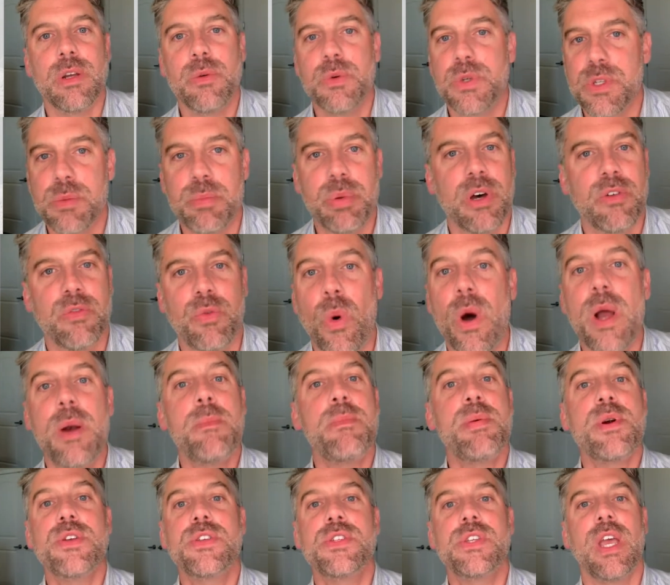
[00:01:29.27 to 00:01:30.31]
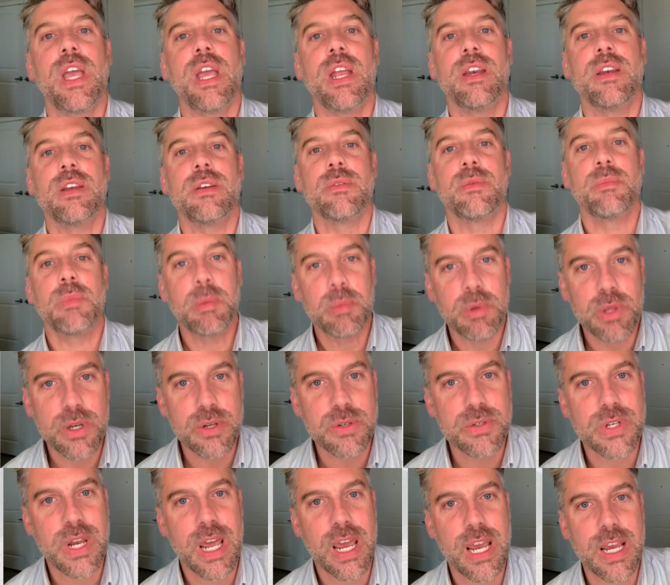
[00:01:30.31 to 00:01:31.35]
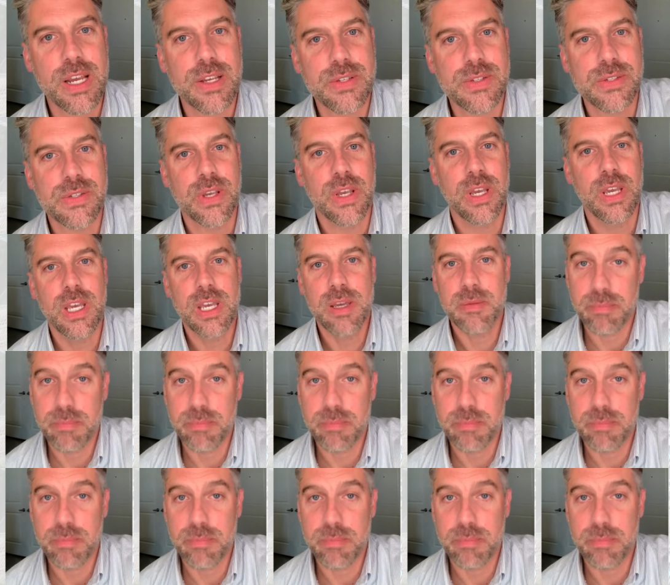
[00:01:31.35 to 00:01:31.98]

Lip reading: it was above 1%. Remember those days?